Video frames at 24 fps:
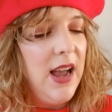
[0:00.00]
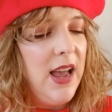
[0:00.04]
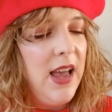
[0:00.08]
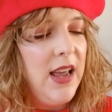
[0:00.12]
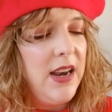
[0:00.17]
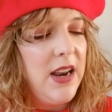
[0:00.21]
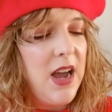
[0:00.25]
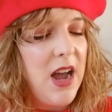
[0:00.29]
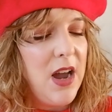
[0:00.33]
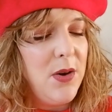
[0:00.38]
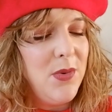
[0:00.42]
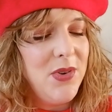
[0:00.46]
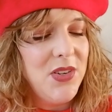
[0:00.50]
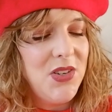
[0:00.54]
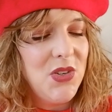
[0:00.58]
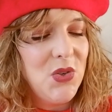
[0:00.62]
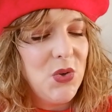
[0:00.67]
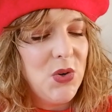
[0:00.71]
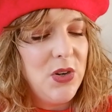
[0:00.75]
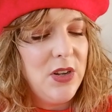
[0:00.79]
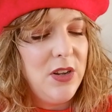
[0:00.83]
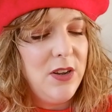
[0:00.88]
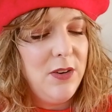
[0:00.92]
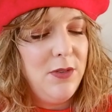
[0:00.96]
And I was
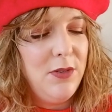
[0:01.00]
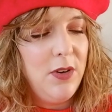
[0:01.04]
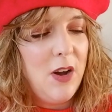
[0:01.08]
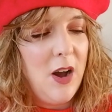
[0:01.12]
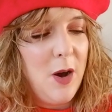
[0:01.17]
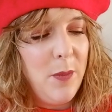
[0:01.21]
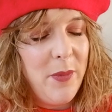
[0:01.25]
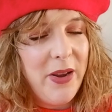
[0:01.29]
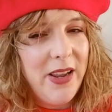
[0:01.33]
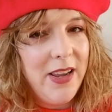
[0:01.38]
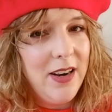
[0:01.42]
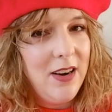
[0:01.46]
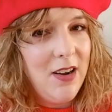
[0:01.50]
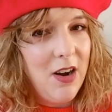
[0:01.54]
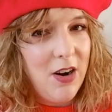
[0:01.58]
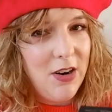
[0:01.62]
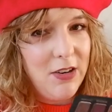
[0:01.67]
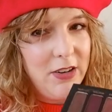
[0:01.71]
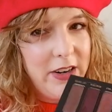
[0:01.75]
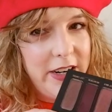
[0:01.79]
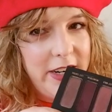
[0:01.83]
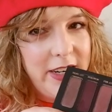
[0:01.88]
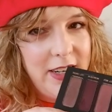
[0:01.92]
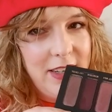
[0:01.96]
sort of humming and
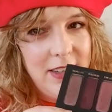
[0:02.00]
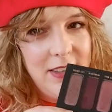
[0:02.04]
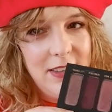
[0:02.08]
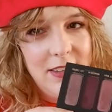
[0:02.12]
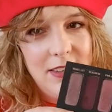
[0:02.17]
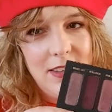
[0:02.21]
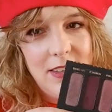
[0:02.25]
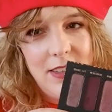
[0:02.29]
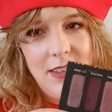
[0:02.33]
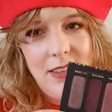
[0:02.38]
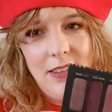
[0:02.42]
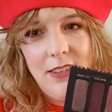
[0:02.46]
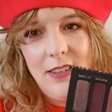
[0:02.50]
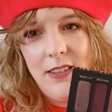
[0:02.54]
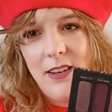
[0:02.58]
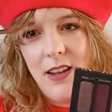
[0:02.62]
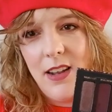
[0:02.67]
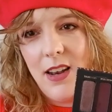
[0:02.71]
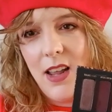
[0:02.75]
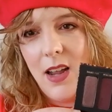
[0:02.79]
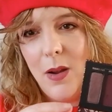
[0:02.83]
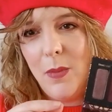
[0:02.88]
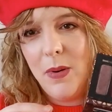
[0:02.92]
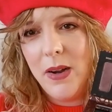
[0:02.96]
hawing, like,
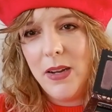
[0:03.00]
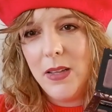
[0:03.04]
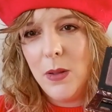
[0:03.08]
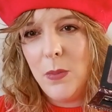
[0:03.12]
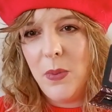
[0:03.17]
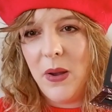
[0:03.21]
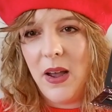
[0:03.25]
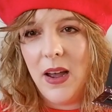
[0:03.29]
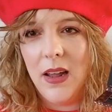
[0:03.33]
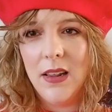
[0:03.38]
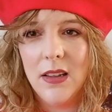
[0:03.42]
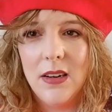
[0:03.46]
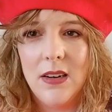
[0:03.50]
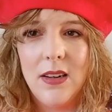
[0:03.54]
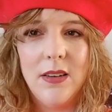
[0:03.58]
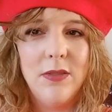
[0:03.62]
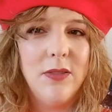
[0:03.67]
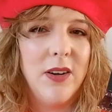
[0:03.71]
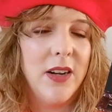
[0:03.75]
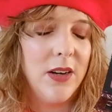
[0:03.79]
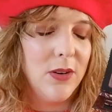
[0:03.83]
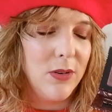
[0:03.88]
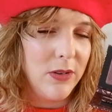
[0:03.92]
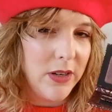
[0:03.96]
shall I buy the palette
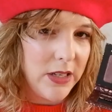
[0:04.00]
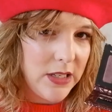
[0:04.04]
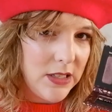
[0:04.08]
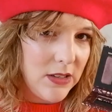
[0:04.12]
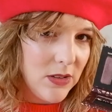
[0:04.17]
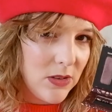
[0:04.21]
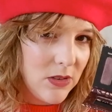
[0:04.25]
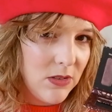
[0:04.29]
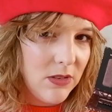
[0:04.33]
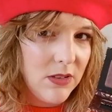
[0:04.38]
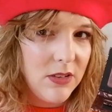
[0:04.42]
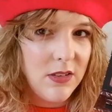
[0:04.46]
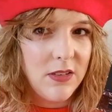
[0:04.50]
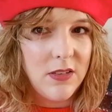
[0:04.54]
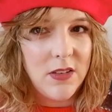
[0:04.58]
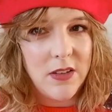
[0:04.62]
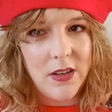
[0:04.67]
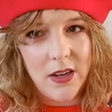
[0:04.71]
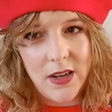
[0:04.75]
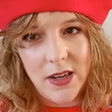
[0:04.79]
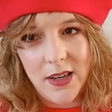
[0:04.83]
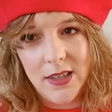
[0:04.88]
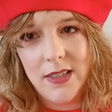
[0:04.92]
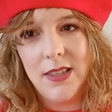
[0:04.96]
if I already own a
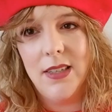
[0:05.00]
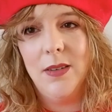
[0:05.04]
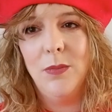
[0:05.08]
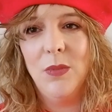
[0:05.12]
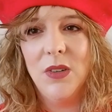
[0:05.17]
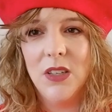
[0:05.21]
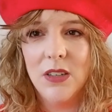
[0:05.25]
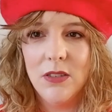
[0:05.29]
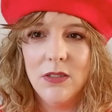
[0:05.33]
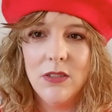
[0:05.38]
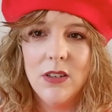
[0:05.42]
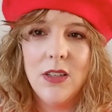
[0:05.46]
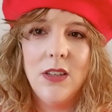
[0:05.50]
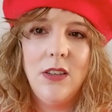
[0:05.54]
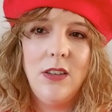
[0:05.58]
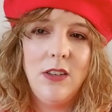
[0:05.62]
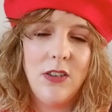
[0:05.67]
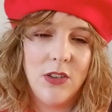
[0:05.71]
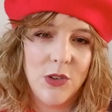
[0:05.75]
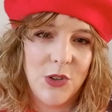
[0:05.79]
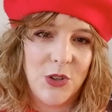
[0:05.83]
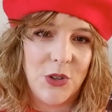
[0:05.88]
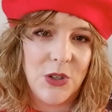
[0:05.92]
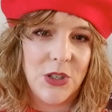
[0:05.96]
stack? I'm not really
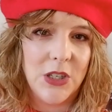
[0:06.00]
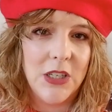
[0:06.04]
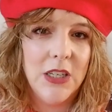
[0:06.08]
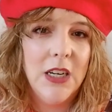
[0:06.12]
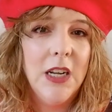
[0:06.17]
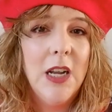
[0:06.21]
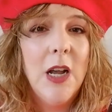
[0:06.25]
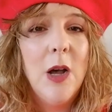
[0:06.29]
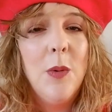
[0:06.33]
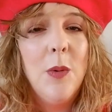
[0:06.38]
sure.